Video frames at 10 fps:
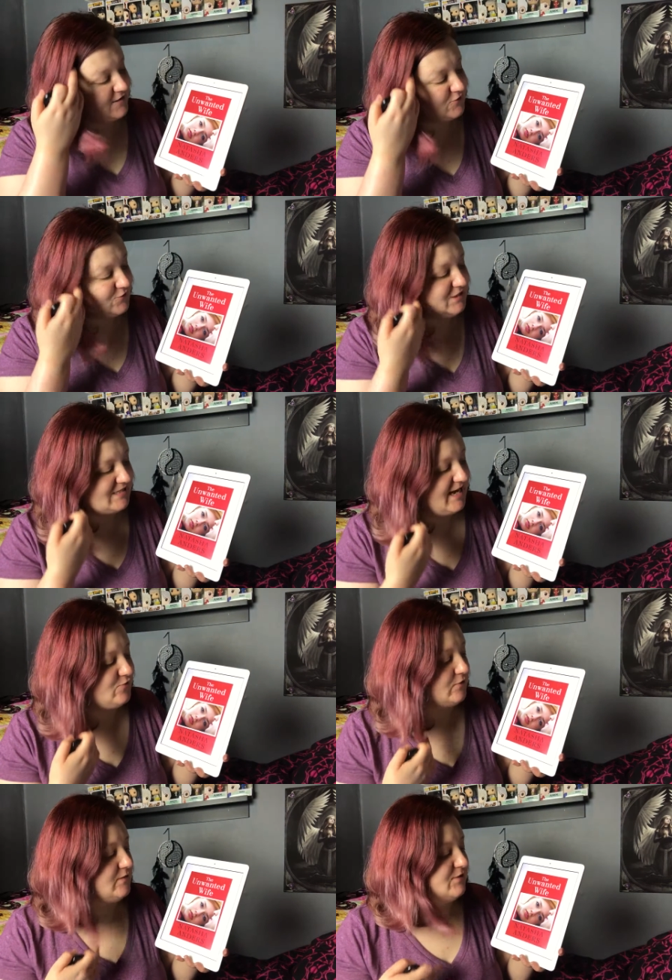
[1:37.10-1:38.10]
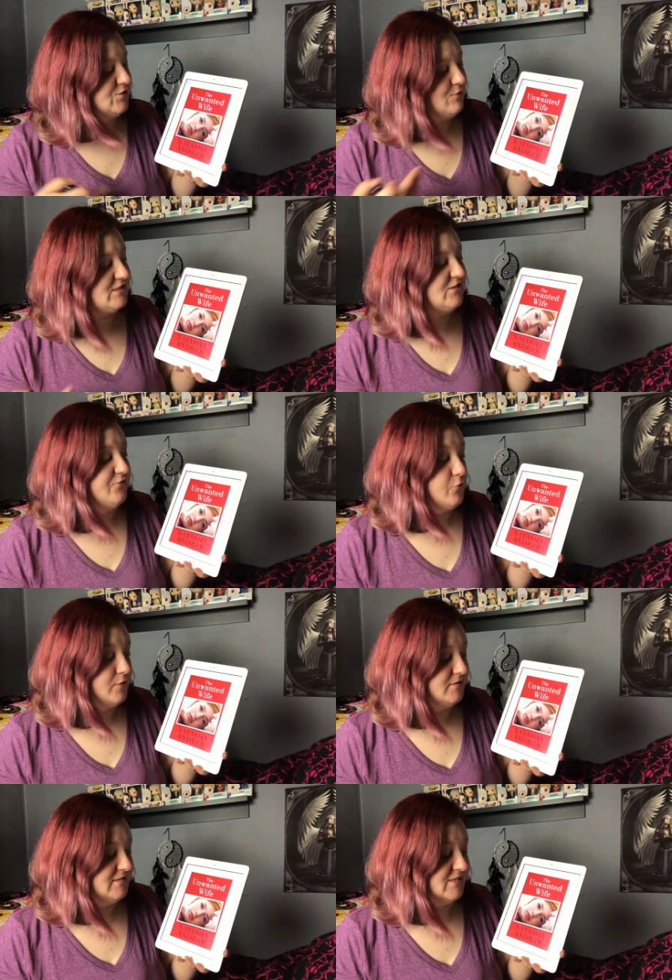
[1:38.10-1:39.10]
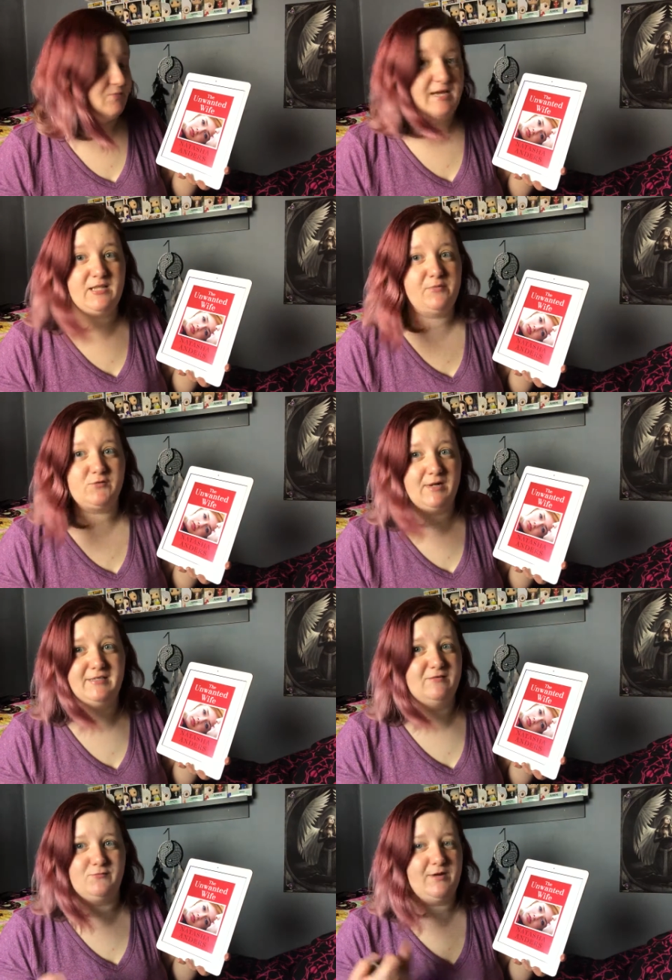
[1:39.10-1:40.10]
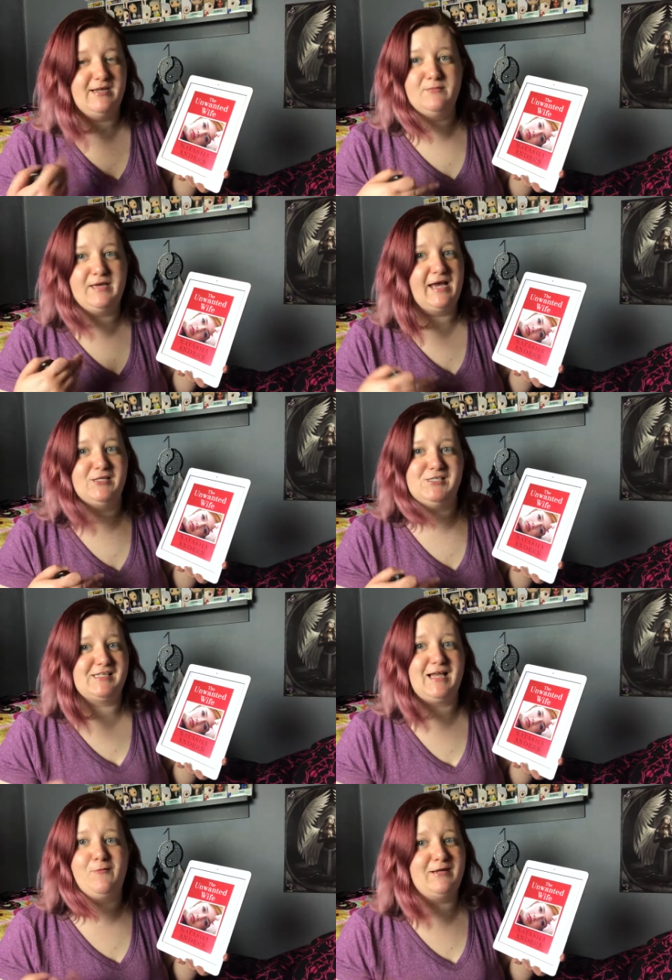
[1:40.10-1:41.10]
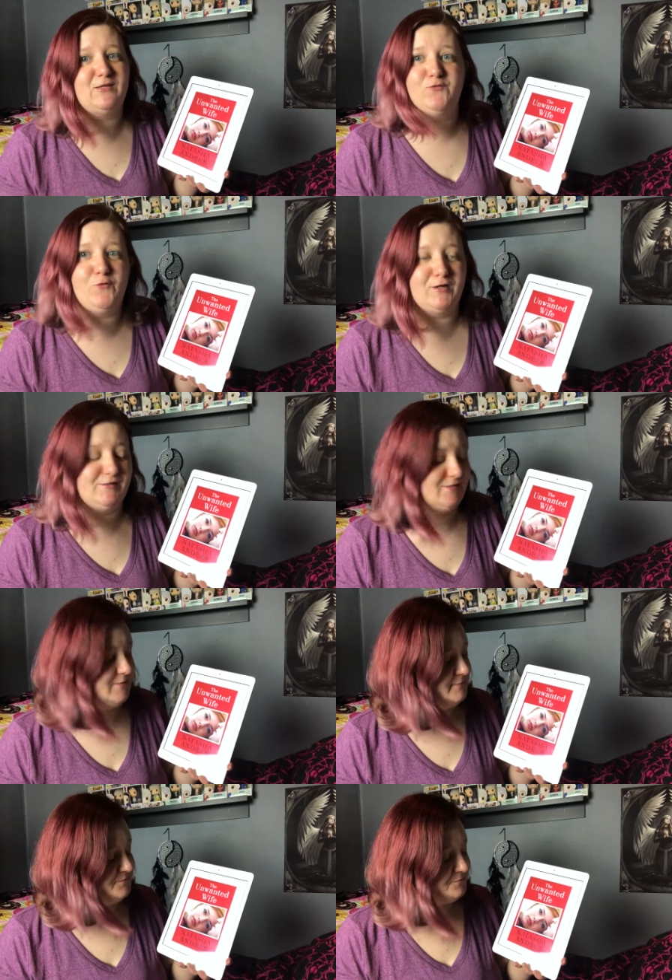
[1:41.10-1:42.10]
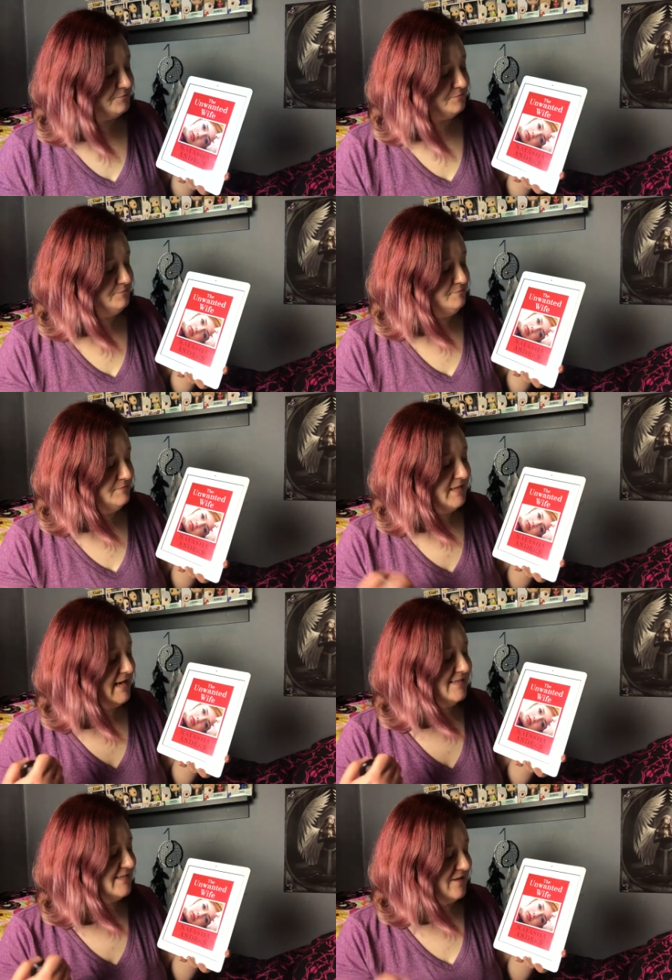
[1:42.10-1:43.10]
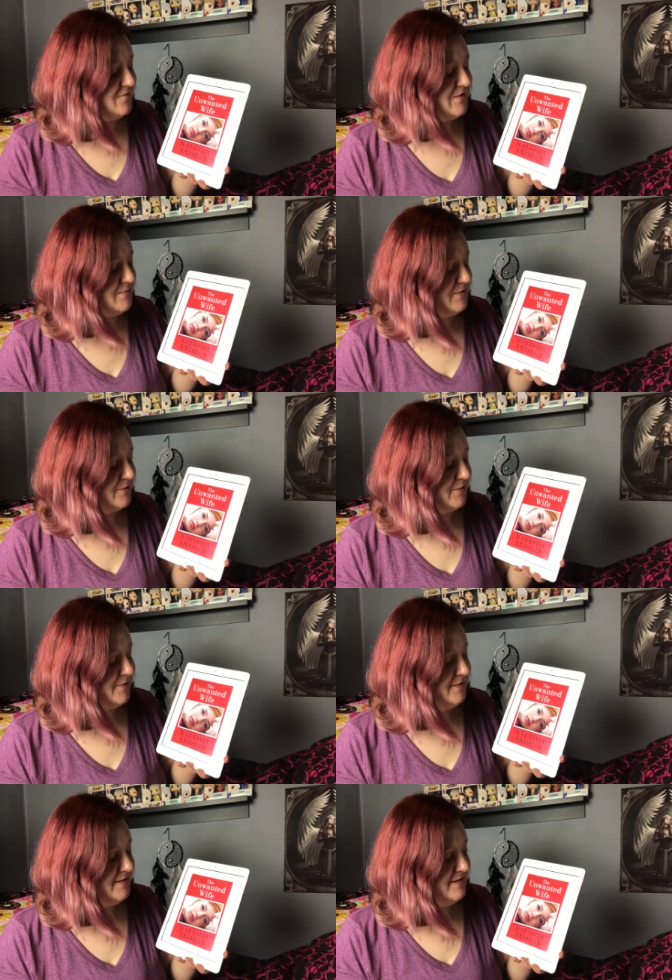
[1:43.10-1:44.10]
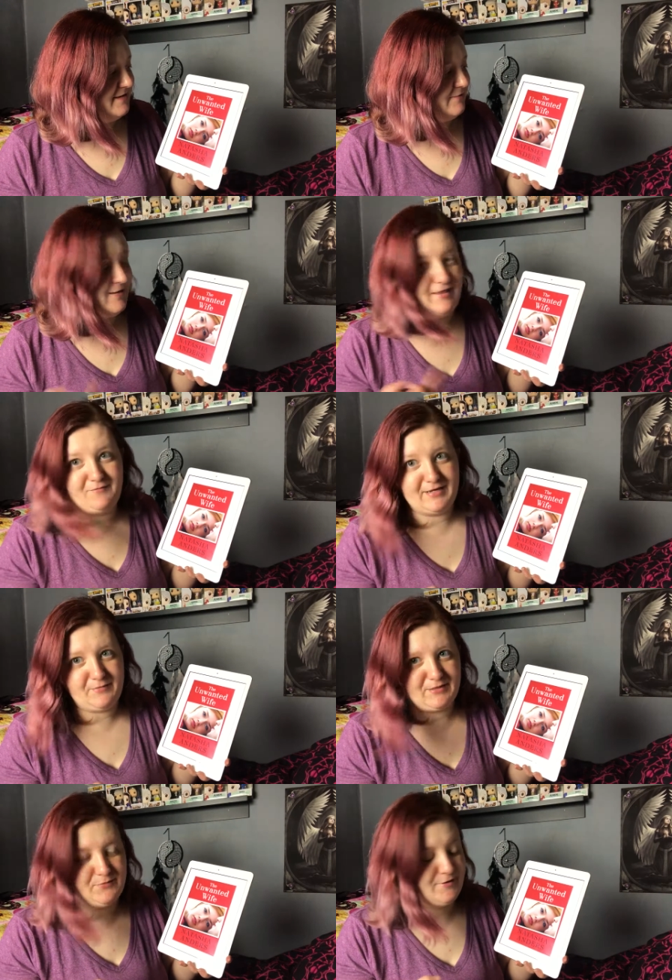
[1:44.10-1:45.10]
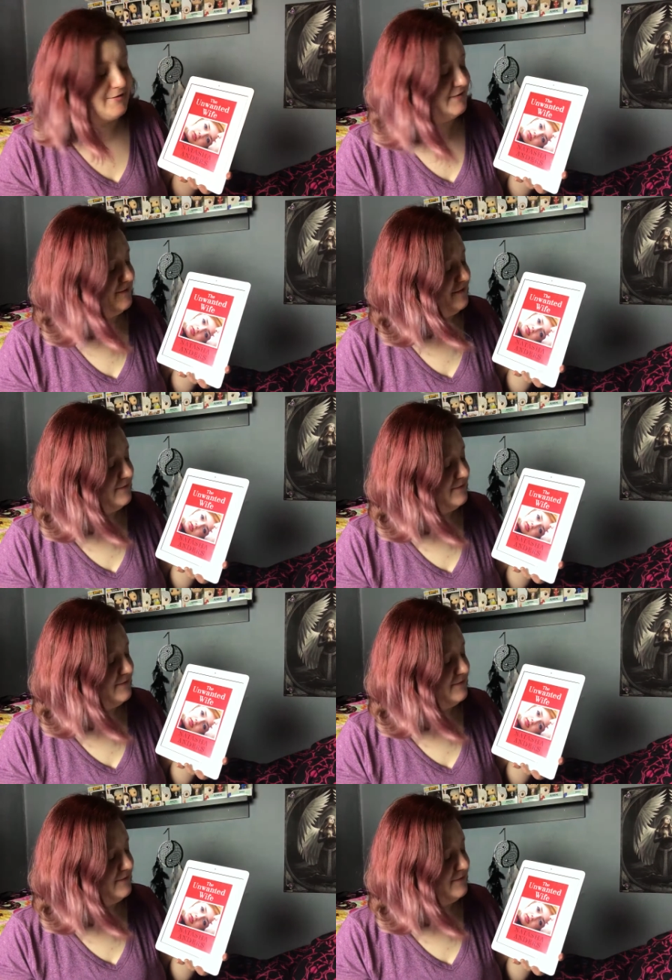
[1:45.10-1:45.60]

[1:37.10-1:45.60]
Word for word: And so she stays with him and she wants a divorce. That's the beginning of the book, right, right in the beginning. She says, I want a divorce. And I just love that about her. And well, I love that about the book.